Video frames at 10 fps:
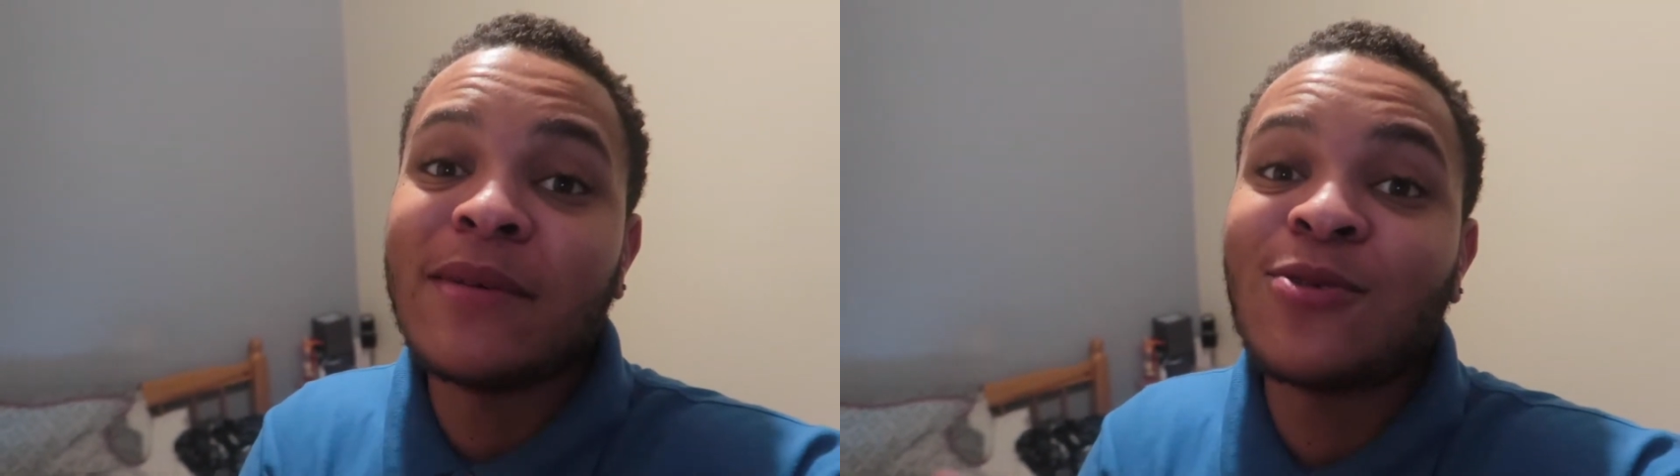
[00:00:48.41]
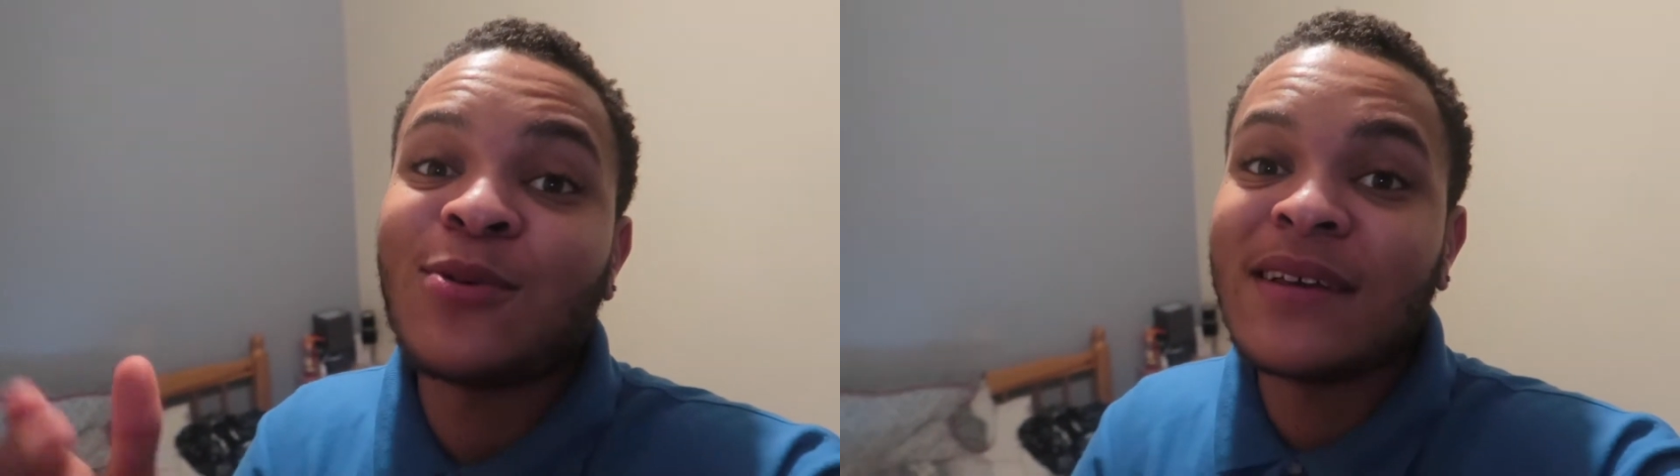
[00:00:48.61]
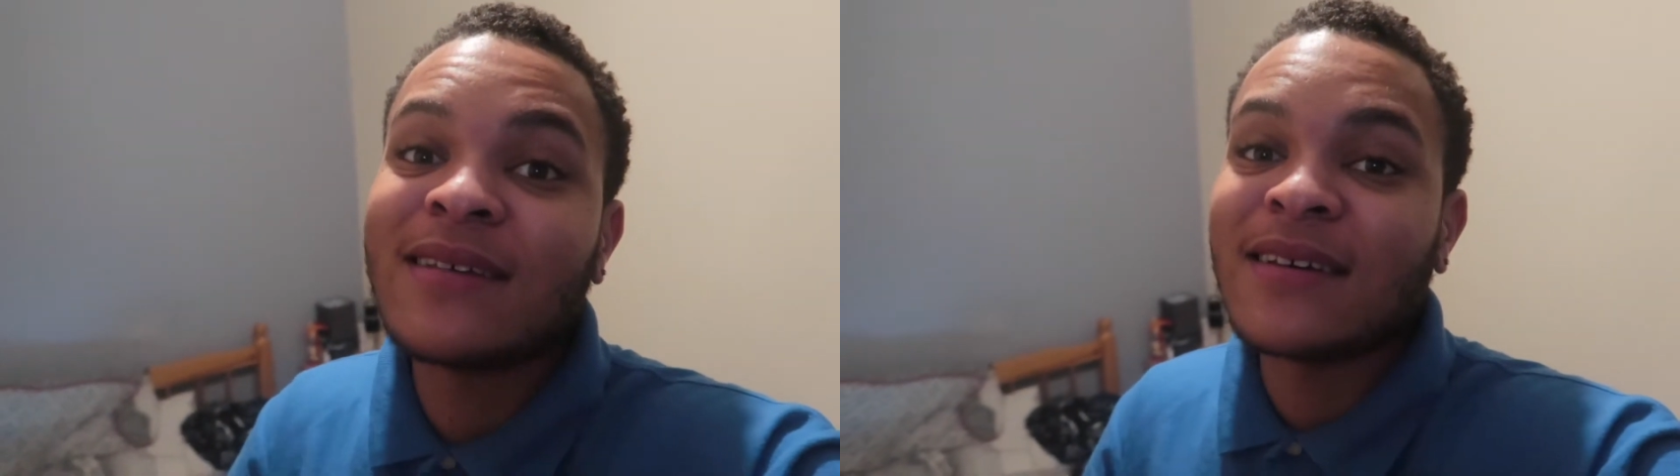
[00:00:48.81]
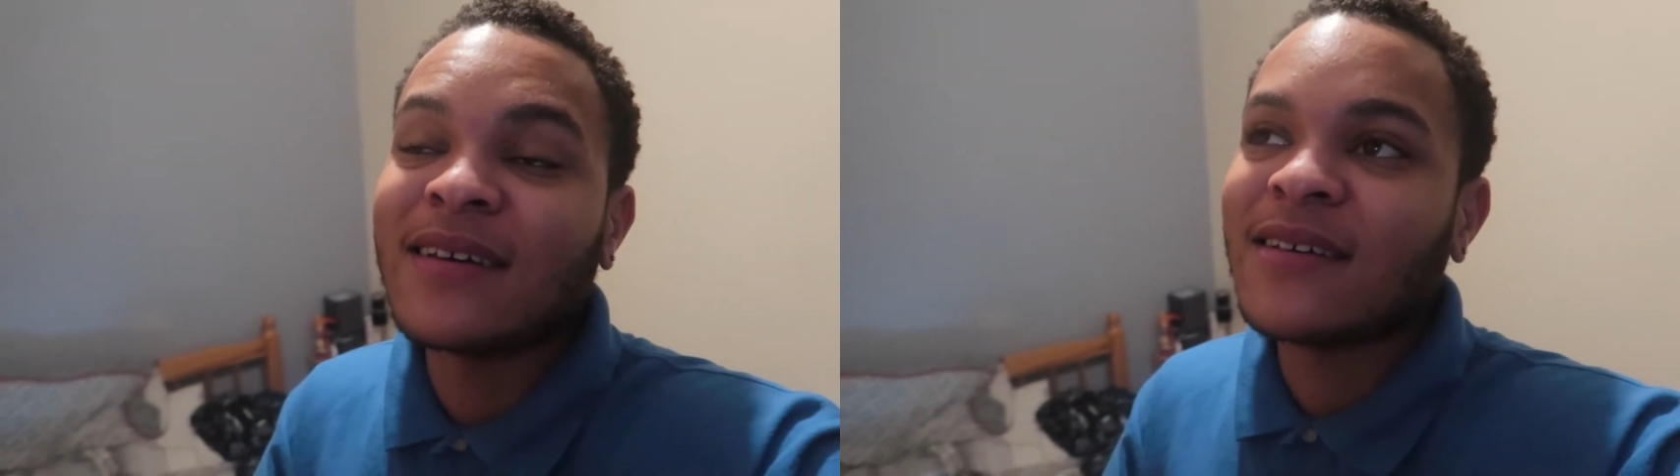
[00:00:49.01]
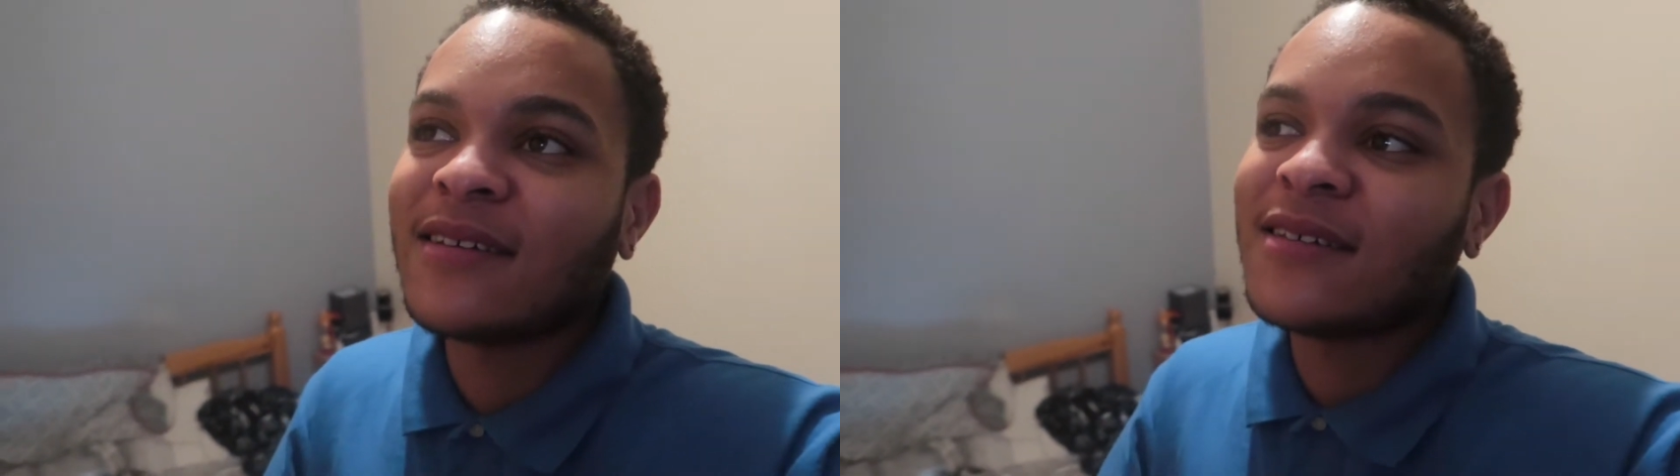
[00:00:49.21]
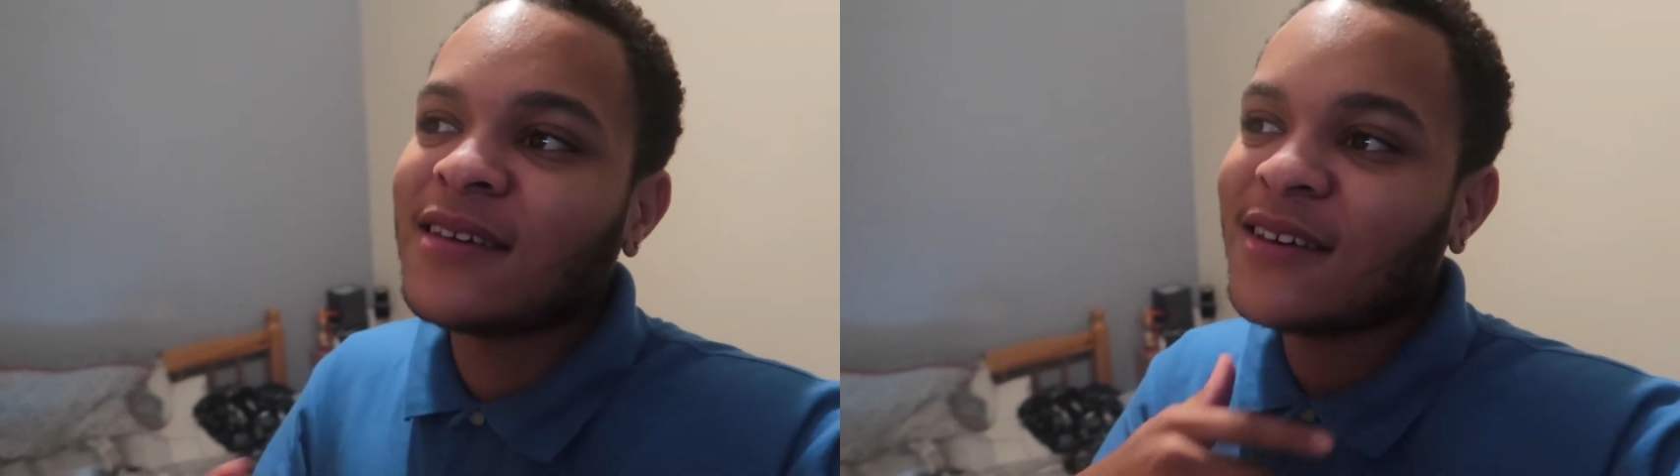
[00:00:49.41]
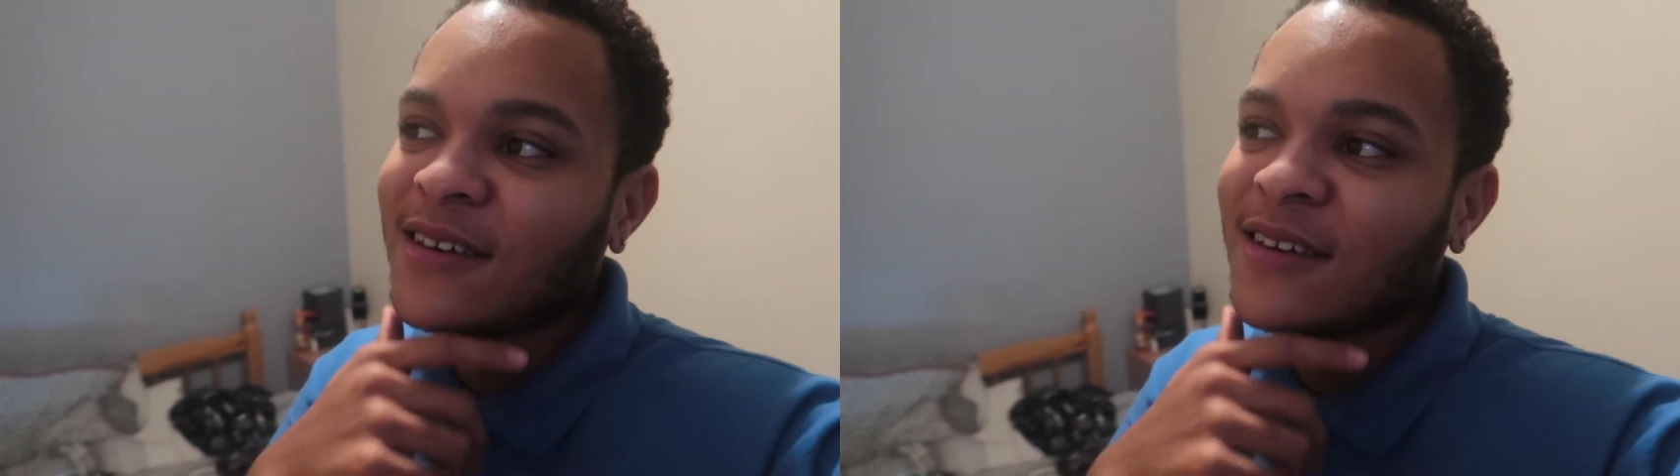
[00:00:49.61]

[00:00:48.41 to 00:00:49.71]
be 26.